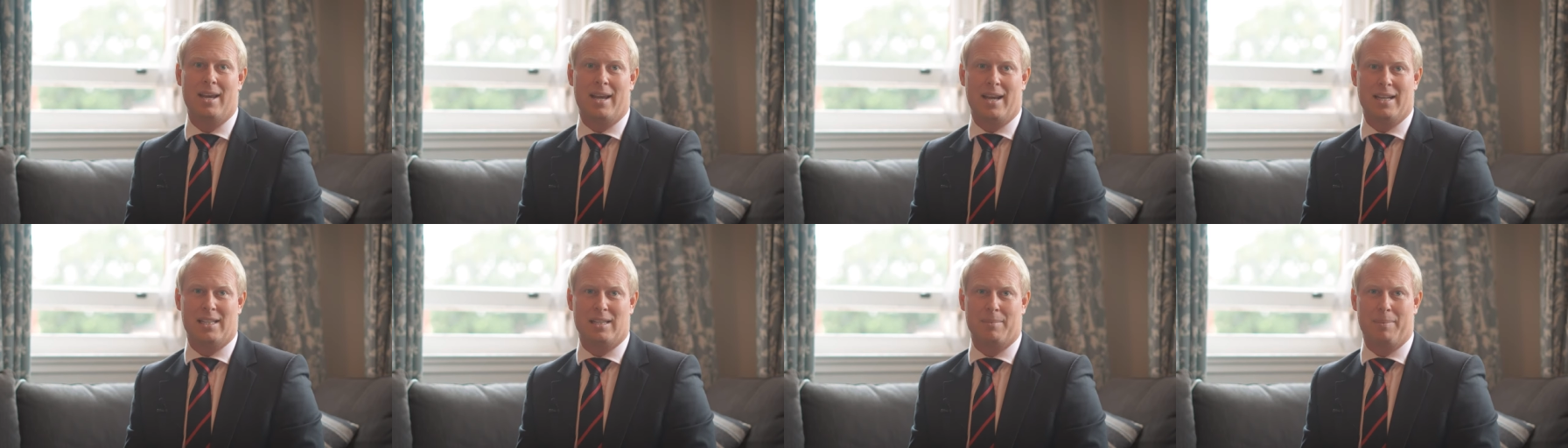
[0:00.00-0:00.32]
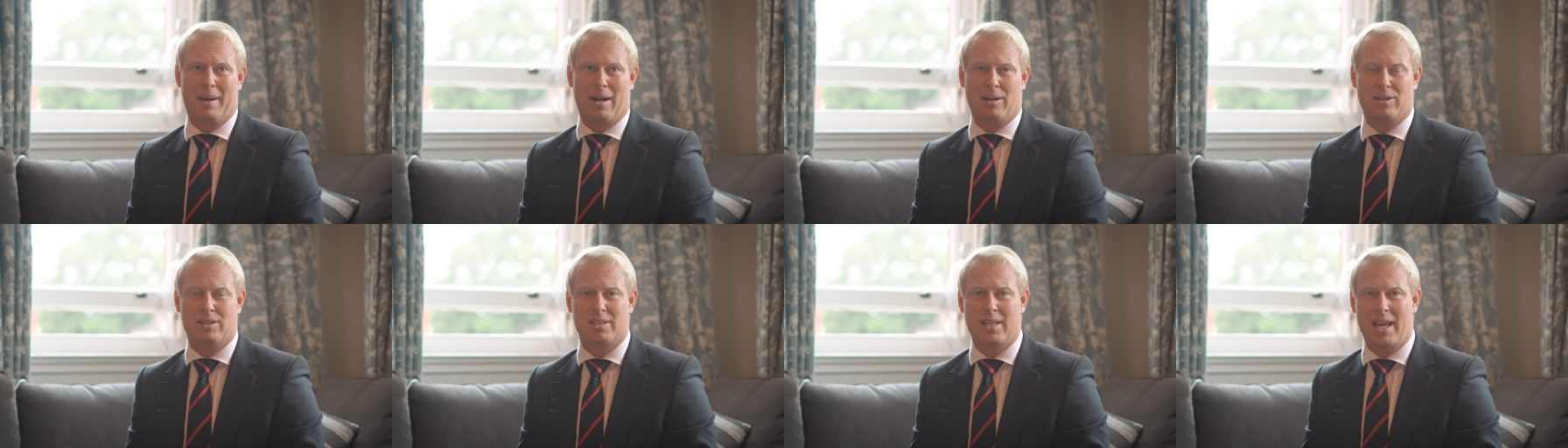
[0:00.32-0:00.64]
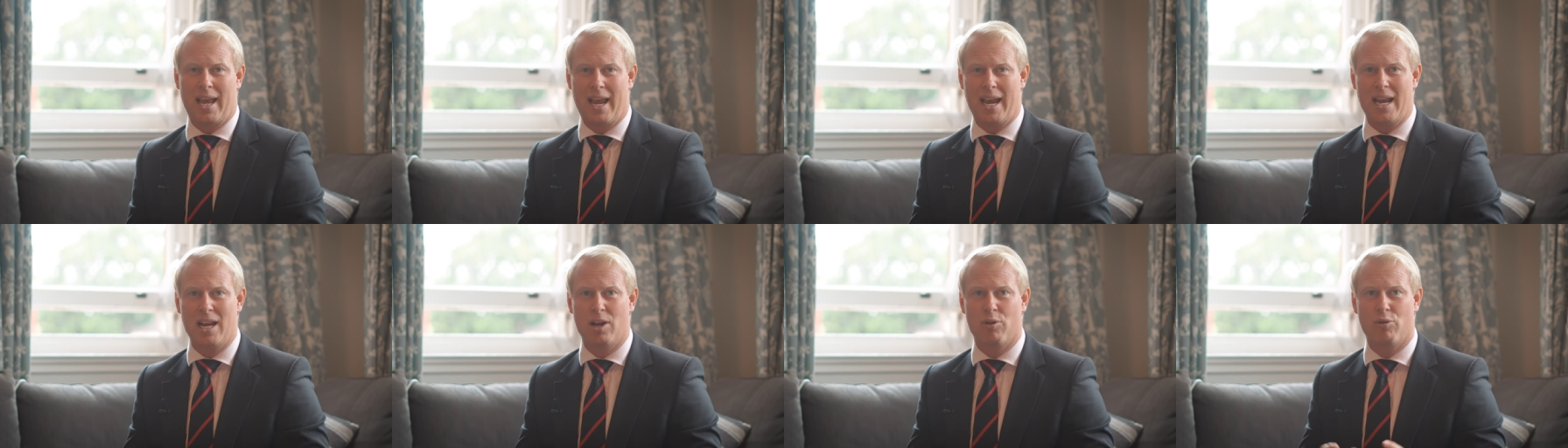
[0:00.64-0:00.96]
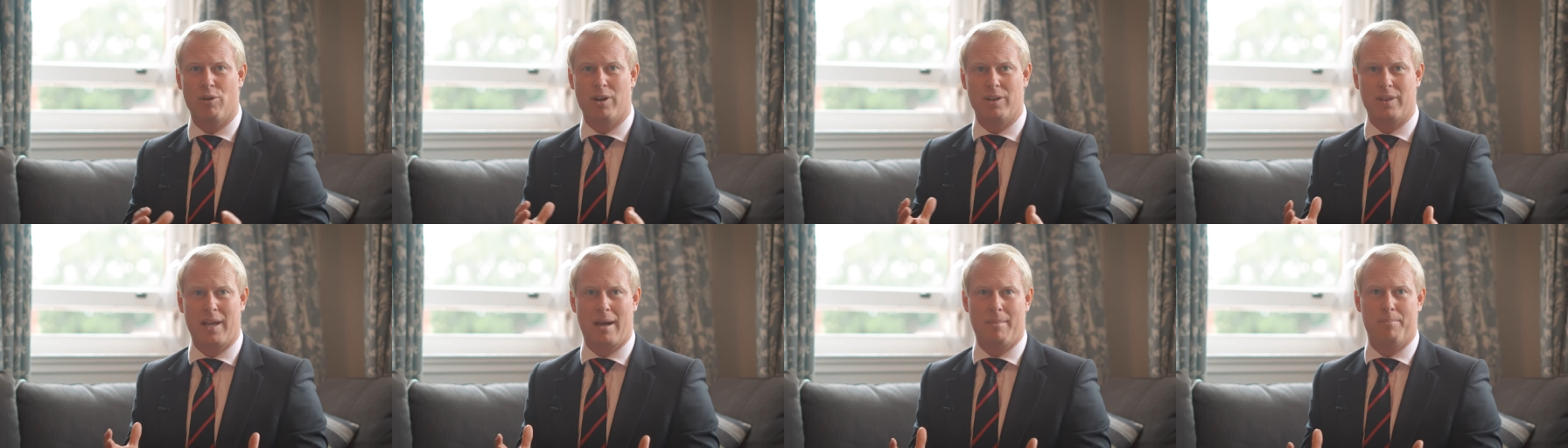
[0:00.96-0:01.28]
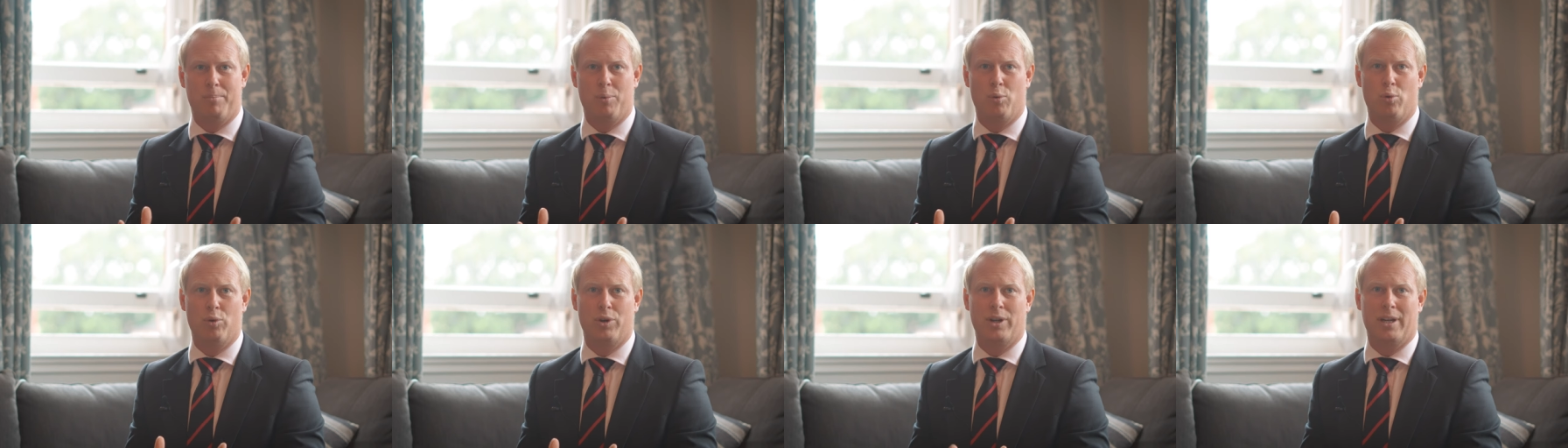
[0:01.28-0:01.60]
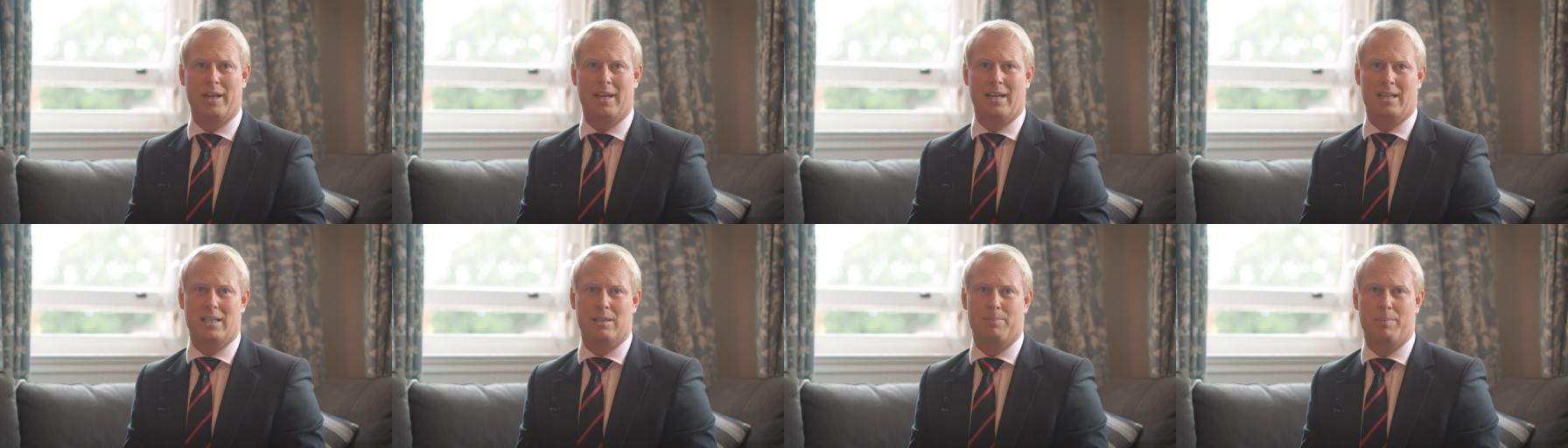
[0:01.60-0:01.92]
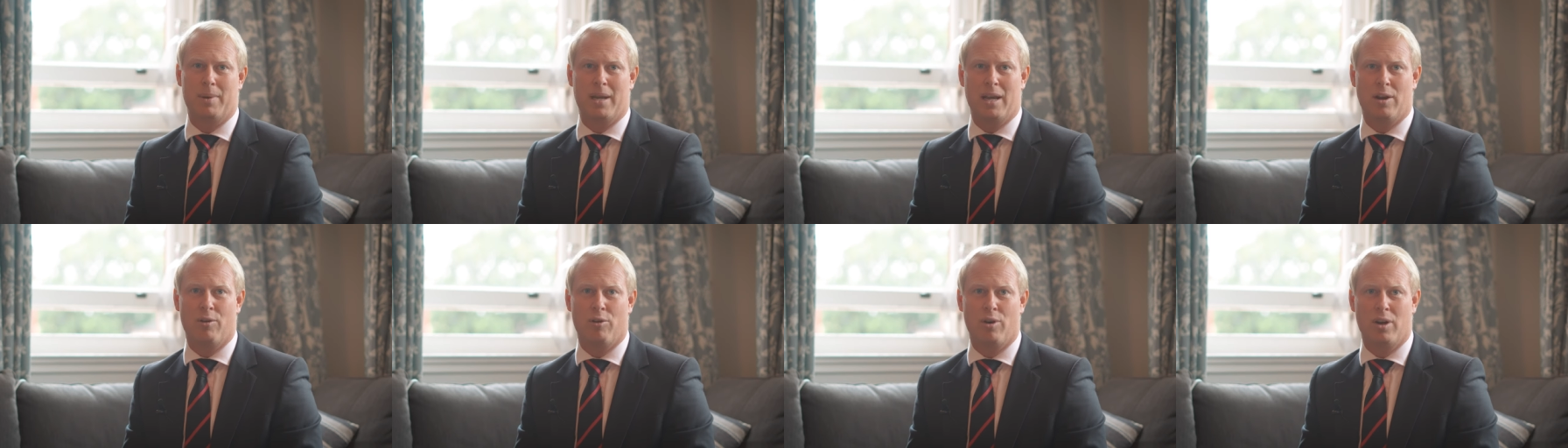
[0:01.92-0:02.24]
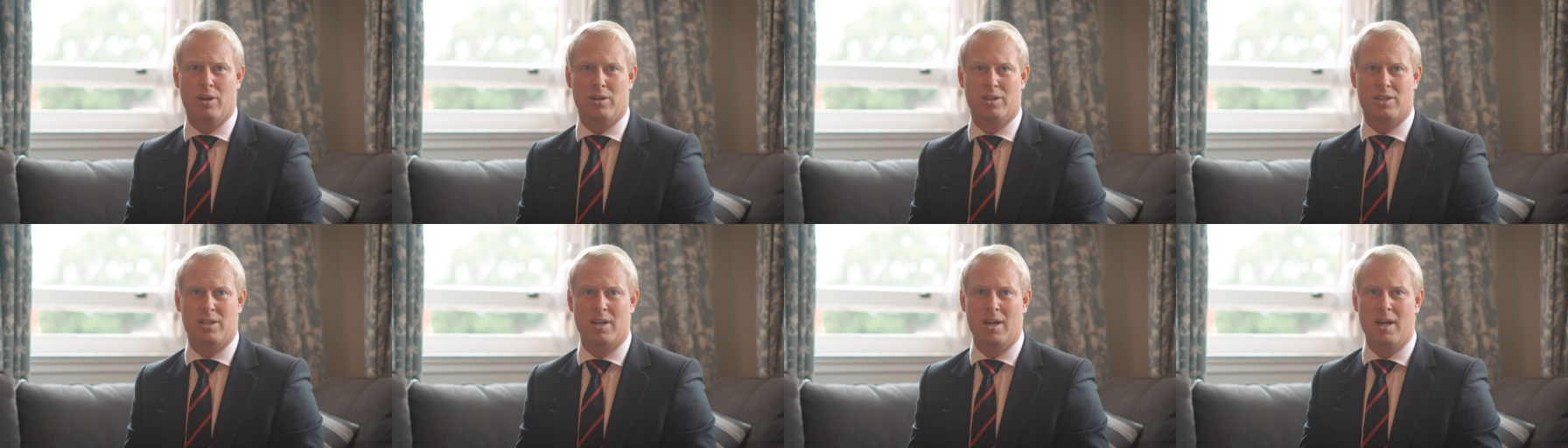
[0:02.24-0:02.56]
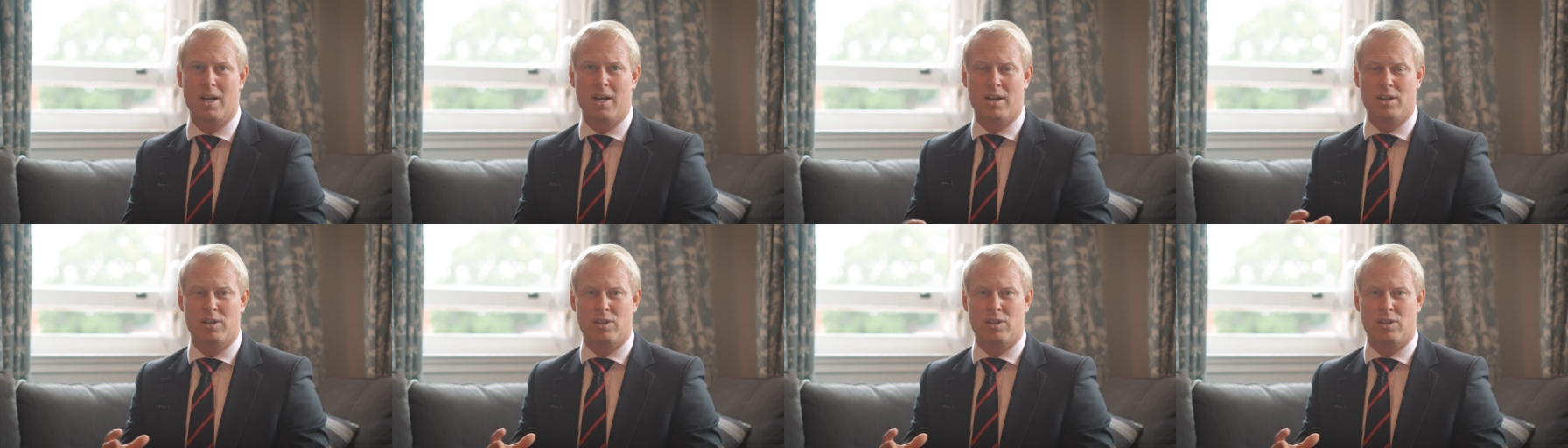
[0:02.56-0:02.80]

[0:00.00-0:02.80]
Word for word: it's about tailoring that boarding experience